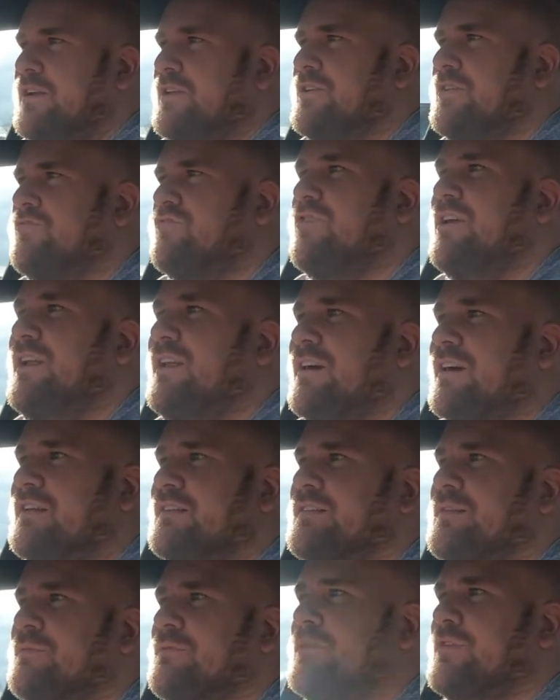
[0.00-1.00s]
you
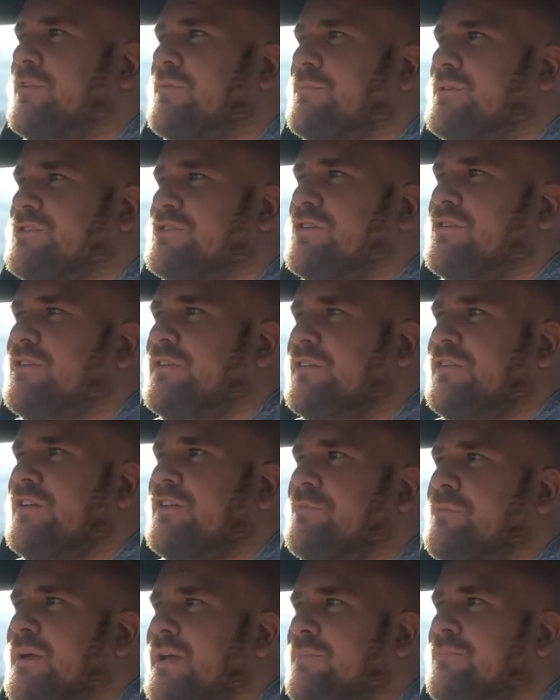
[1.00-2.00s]
realise that for the majority
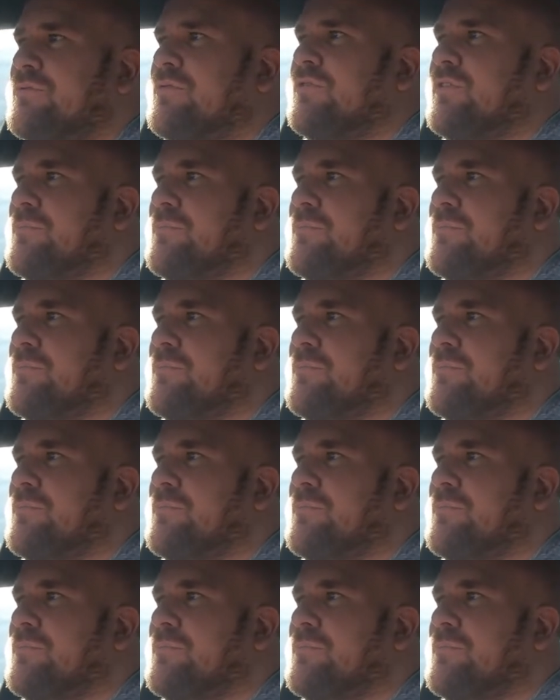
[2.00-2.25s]
of people,